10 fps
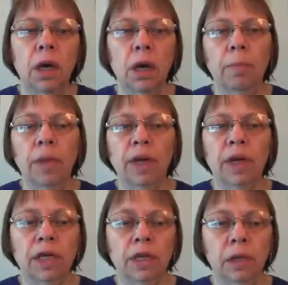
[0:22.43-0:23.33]
But it
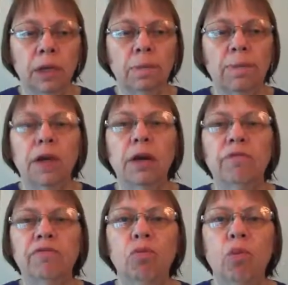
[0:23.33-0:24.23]
takes a little bit
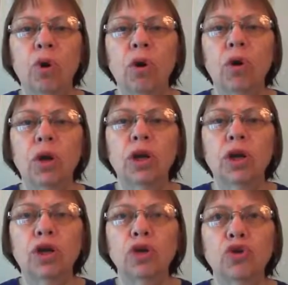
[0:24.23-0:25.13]
of work
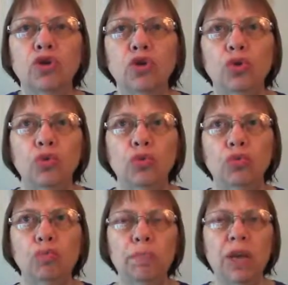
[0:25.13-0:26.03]
to
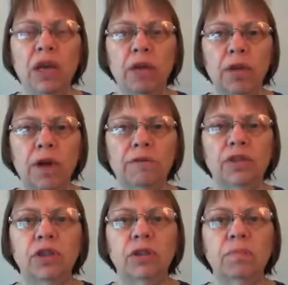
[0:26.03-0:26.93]
peel off
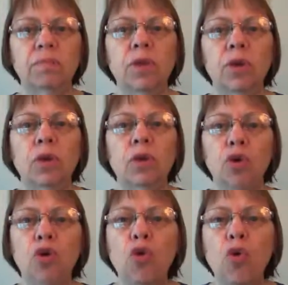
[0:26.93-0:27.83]
some
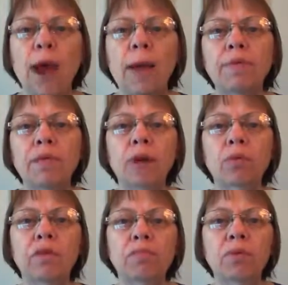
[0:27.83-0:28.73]
crap that
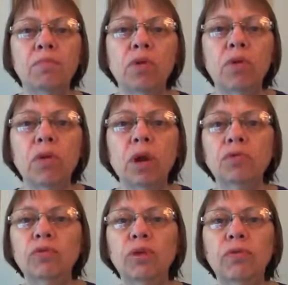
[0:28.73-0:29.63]
we've been programmed
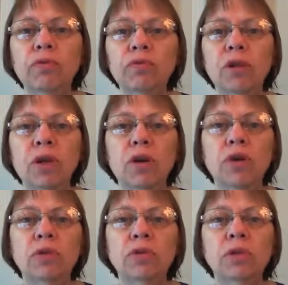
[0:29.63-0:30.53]
with over the
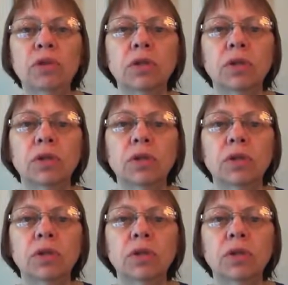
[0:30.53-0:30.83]
years.